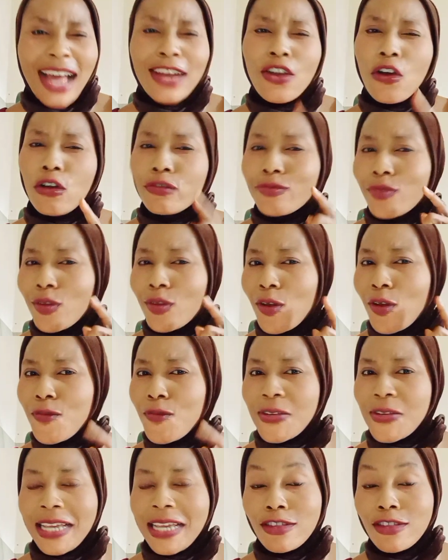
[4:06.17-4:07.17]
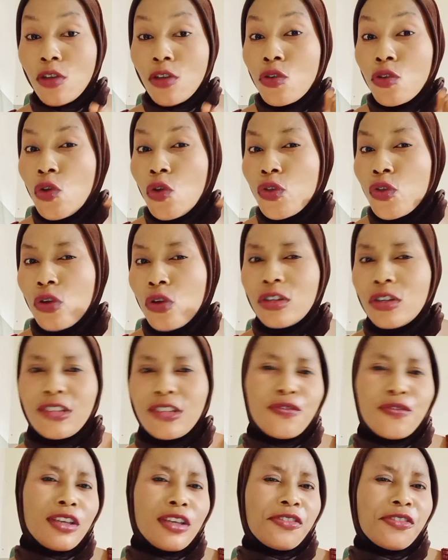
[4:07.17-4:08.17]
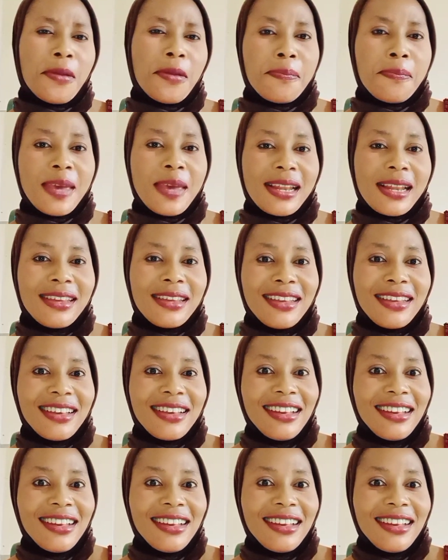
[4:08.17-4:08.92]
and also don't forget turn on your notification bell